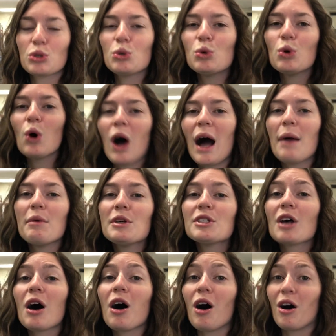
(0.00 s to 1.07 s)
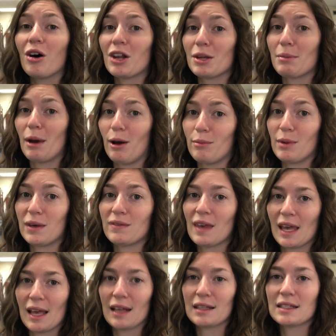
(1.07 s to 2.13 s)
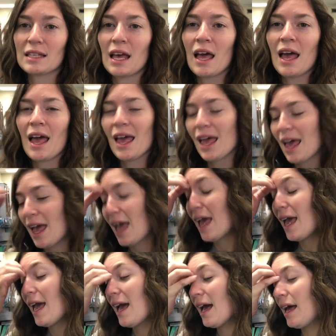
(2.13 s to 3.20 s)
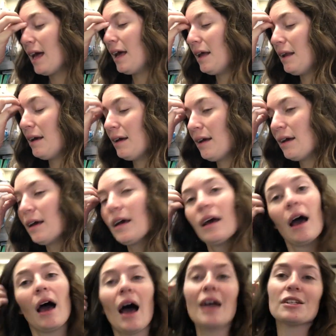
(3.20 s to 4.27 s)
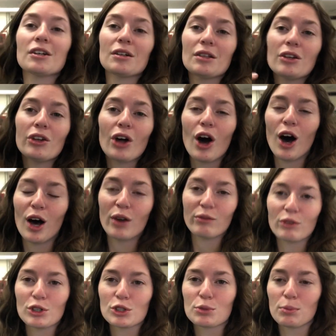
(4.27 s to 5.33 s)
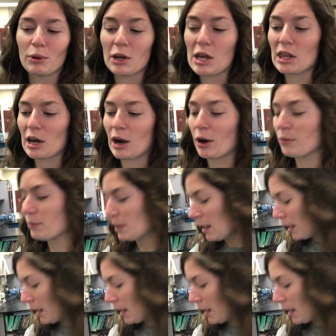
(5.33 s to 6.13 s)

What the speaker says: school, I was all about my Vans. And I took a little Converse breather,